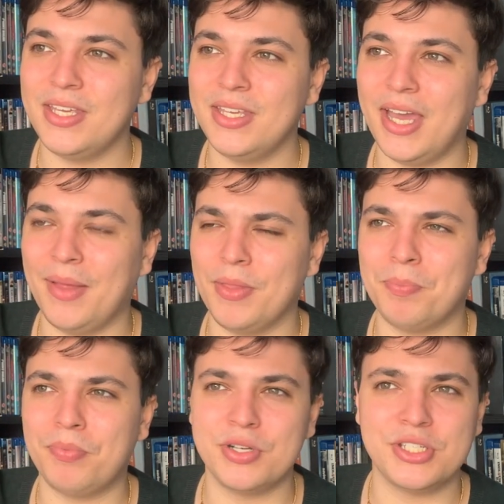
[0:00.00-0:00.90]
Yeah, the
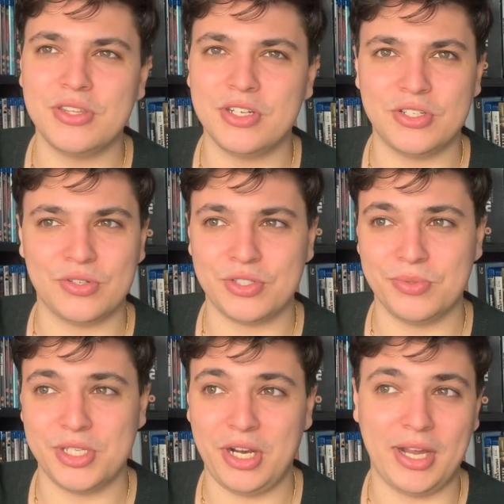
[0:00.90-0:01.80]
prison that the Doctor
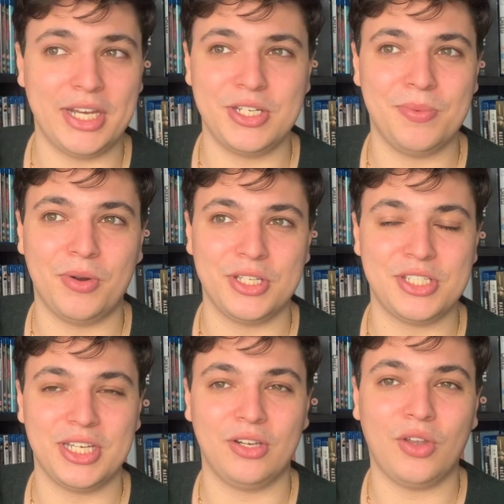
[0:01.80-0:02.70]
was in, I actually wanted
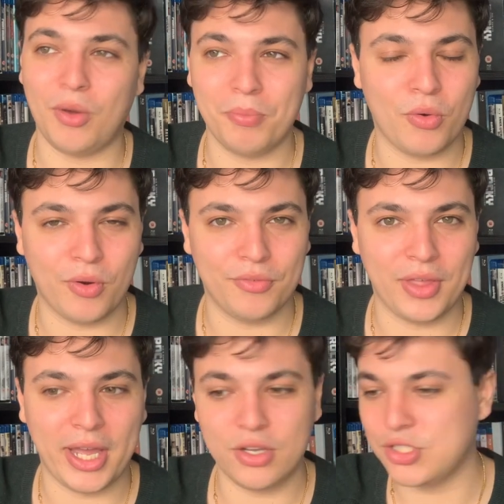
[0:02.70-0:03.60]
to see a lot more of
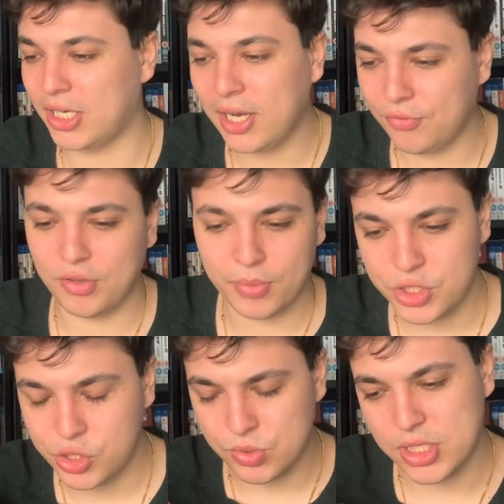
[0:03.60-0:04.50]
that, because I loved it when
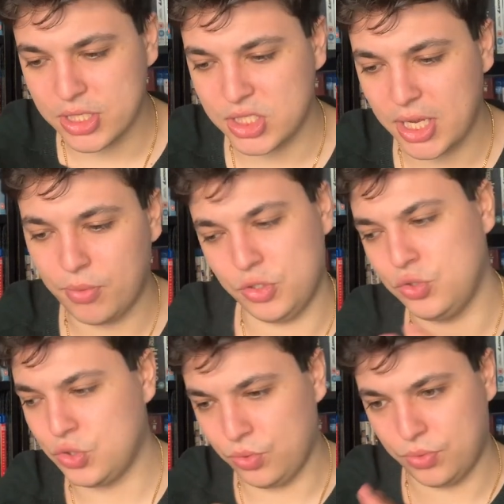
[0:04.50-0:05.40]
she was in the cell and you
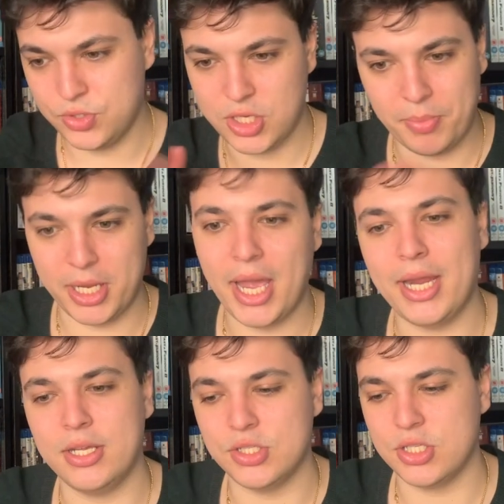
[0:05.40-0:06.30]
saw some of the
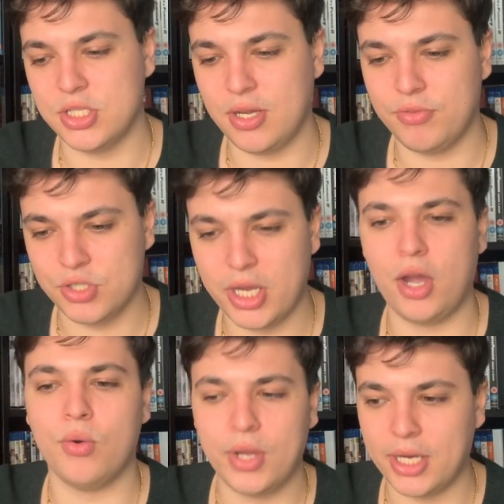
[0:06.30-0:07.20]
aliens and stuff. It's like,
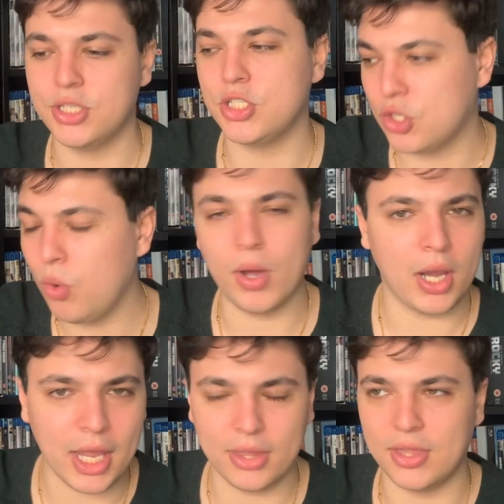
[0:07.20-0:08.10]
okay, this is cool, I
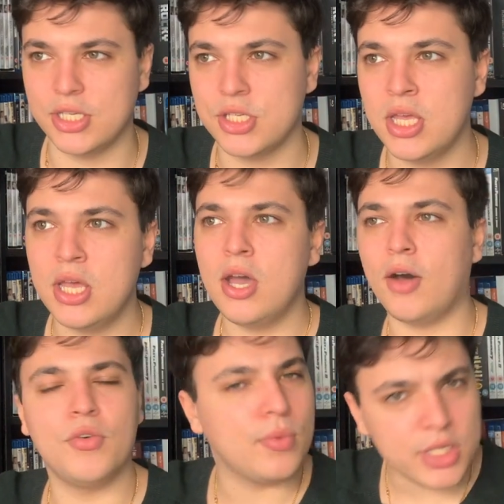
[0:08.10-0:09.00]
like this. I
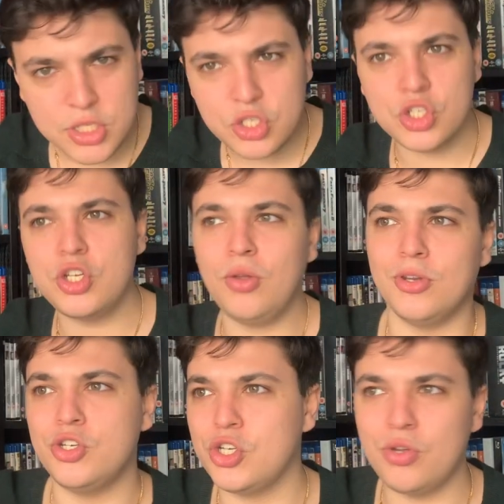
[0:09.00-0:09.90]
thought, where's the Jadoon?
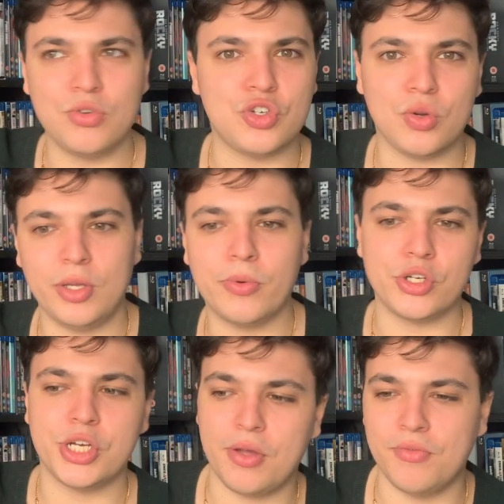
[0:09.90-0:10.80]
The Jadoon is surely
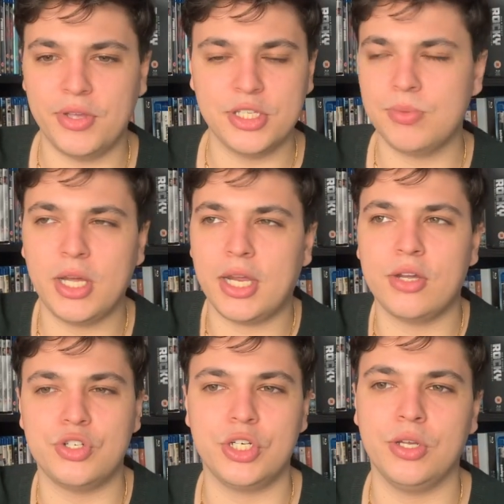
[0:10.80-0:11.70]
watching over things. We don't get our
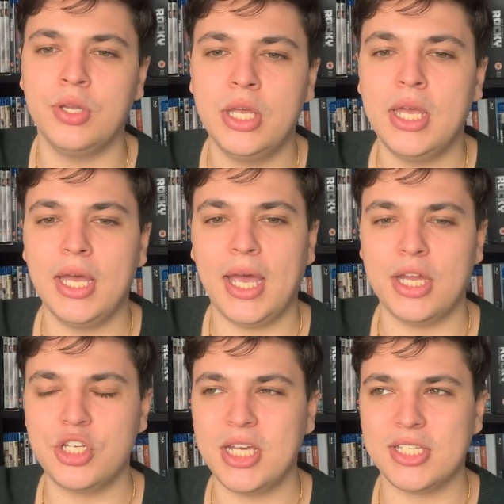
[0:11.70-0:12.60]
Jadoon. And
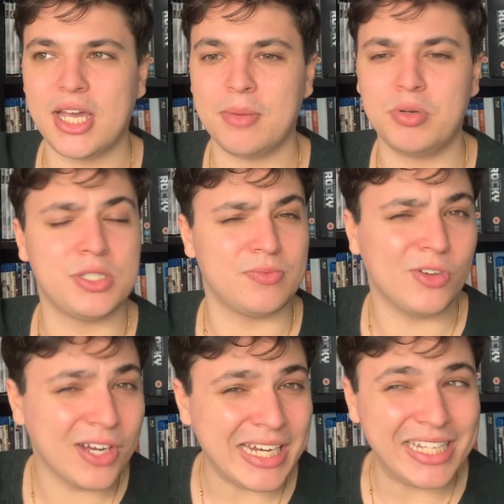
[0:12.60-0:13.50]
she gets out of prison
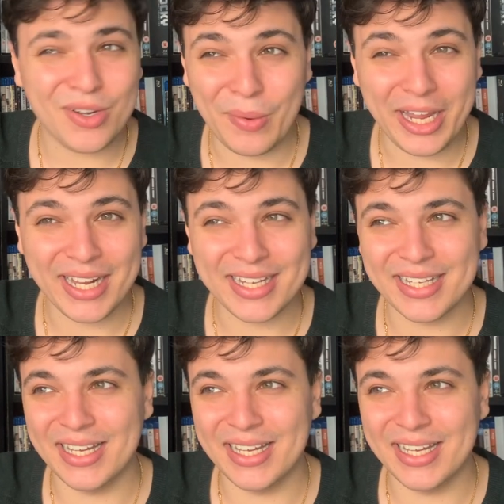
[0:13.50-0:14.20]
really quick.